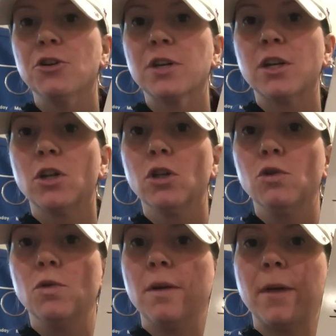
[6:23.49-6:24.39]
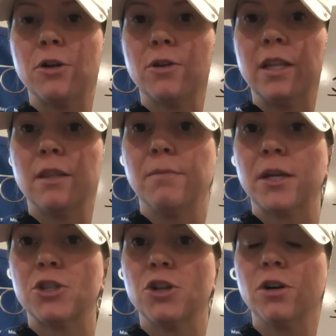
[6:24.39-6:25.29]
you're gonna glue them underneath the
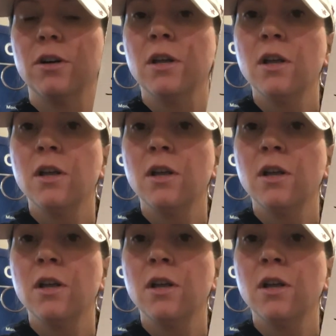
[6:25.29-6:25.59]
picture